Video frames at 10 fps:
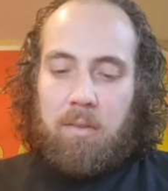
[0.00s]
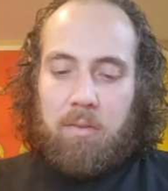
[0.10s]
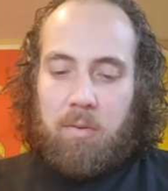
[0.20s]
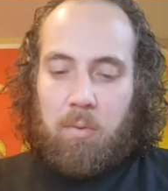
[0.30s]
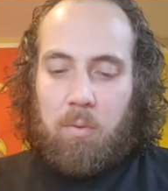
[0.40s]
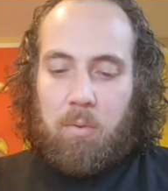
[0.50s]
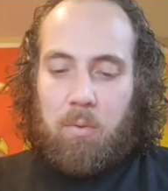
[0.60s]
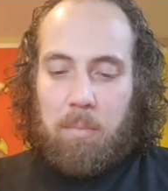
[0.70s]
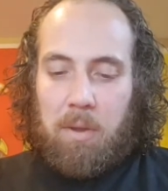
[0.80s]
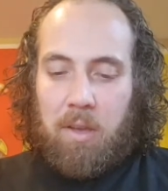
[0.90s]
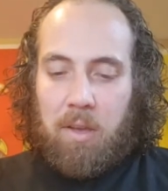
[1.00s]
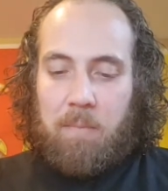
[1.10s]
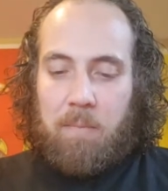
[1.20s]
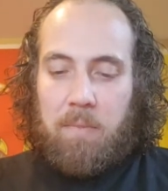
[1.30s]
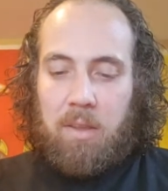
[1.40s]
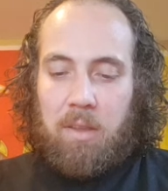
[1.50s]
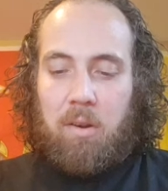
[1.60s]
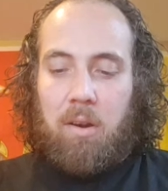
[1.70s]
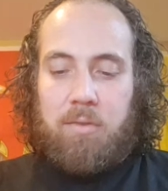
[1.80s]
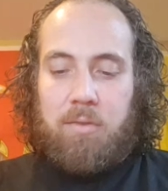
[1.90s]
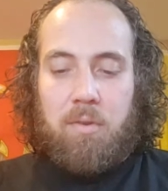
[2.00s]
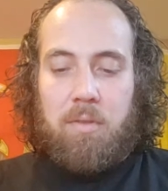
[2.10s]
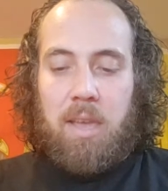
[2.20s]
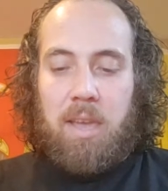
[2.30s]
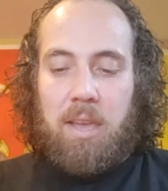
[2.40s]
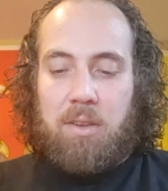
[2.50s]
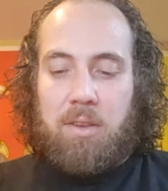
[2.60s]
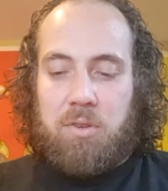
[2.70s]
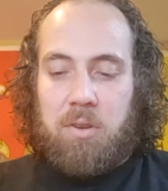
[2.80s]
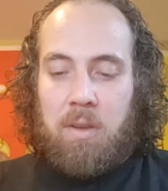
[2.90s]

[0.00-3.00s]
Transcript: to America are under the age